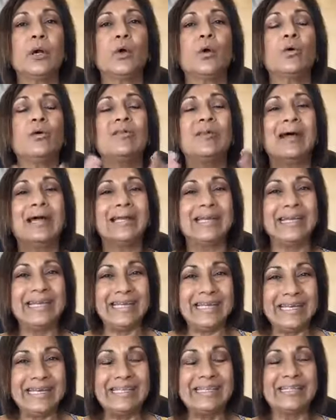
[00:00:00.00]
or that
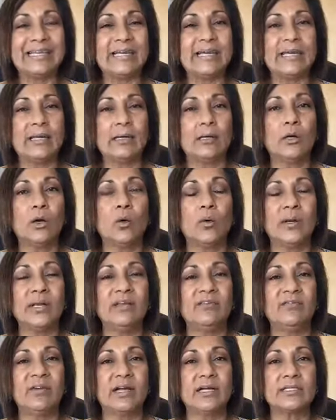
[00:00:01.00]
healing go any
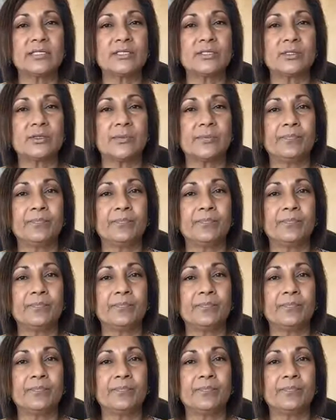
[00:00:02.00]
faster.